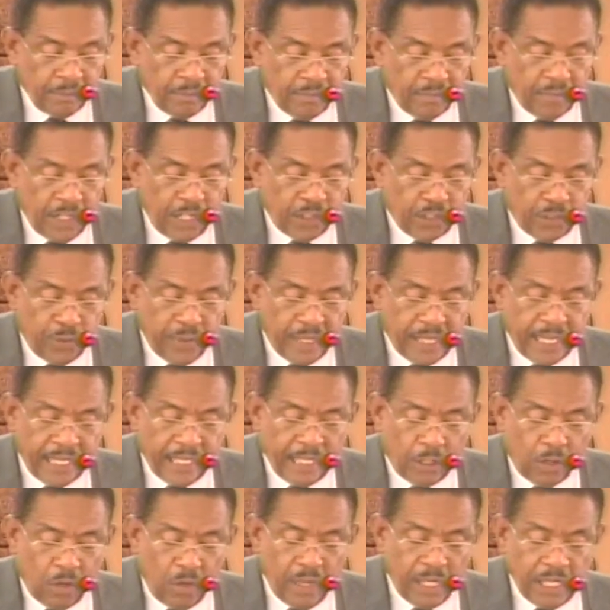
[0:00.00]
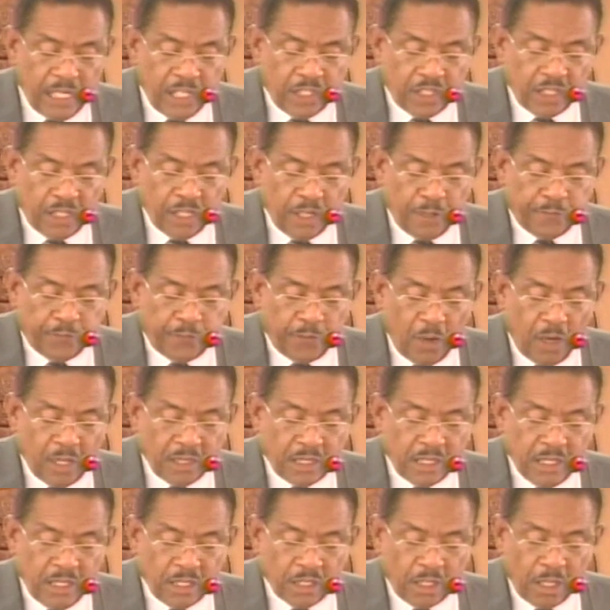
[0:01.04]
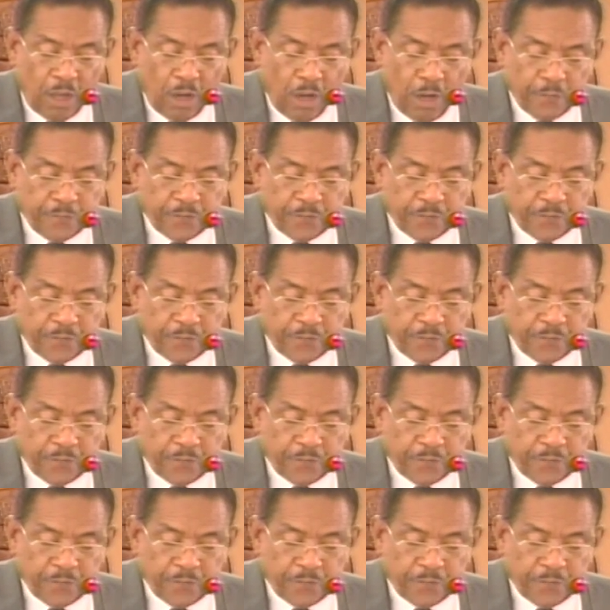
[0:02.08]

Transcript: They triggered a coalition of forces of